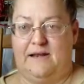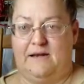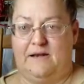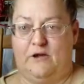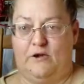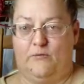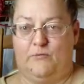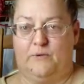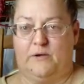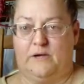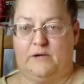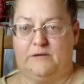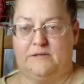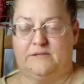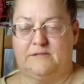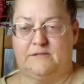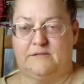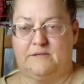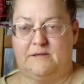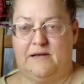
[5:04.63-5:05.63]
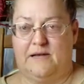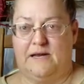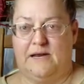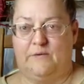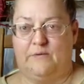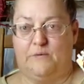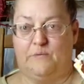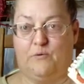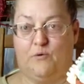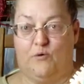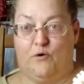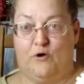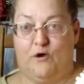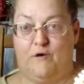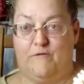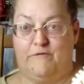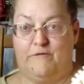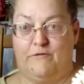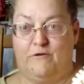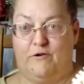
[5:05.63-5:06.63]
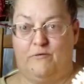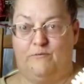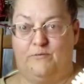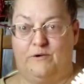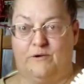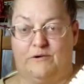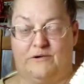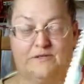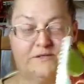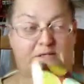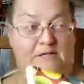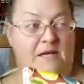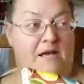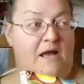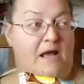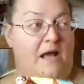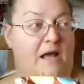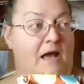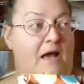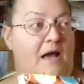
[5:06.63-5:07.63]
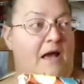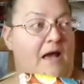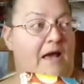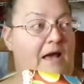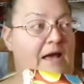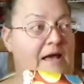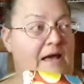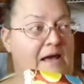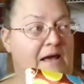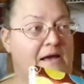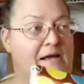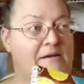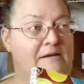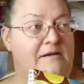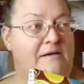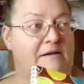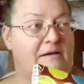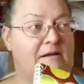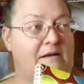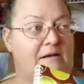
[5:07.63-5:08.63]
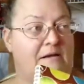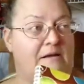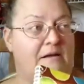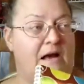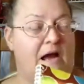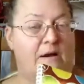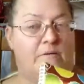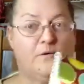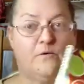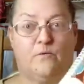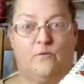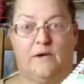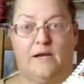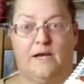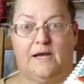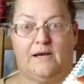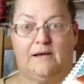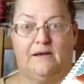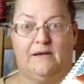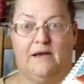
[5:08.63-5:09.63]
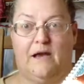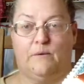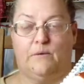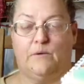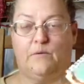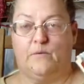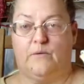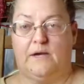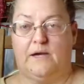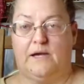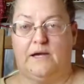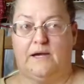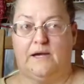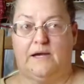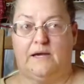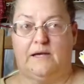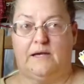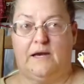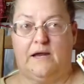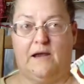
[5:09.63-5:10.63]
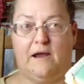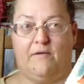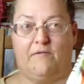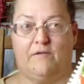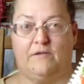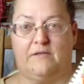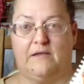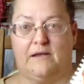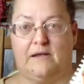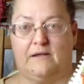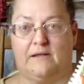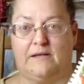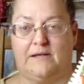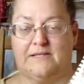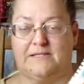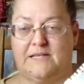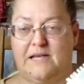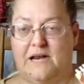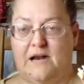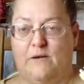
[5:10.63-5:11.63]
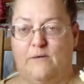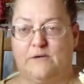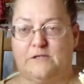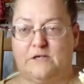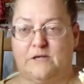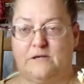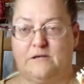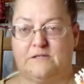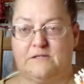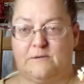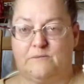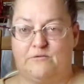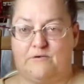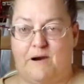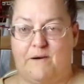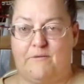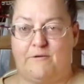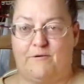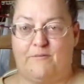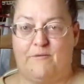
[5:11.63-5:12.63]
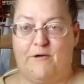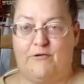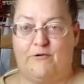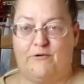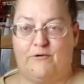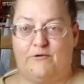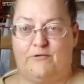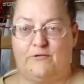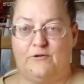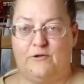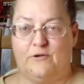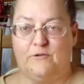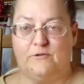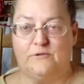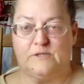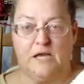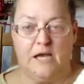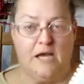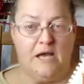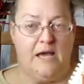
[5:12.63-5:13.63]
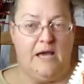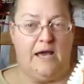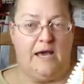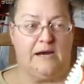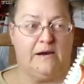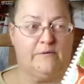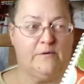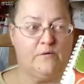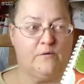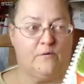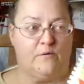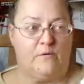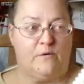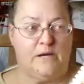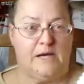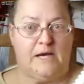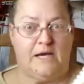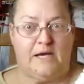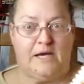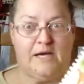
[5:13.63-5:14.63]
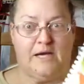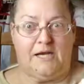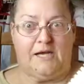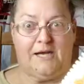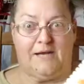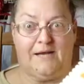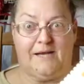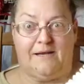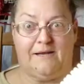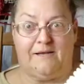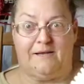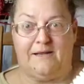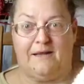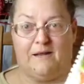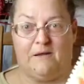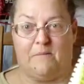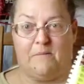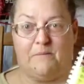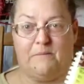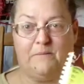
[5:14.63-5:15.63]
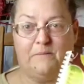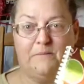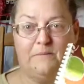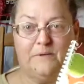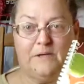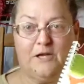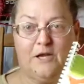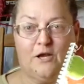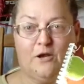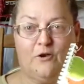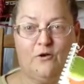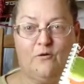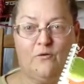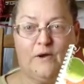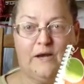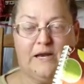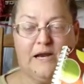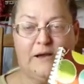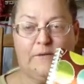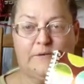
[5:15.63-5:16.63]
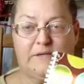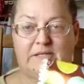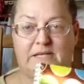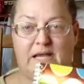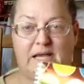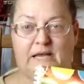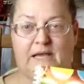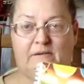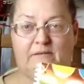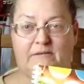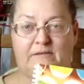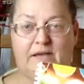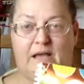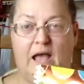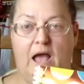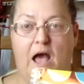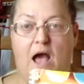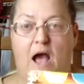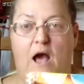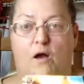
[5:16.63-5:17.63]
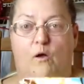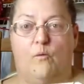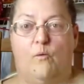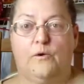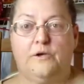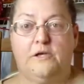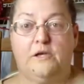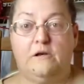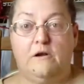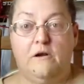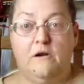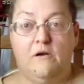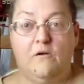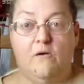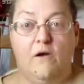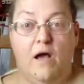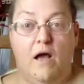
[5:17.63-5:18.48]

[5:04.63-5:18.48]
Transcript: notebooks. And I would pore over notebooks, and I would read. I would read everything. Like I said, I was a subscriber to Mother Earth News, and I would read them, you know, and I would take everything. Oh, well, you know,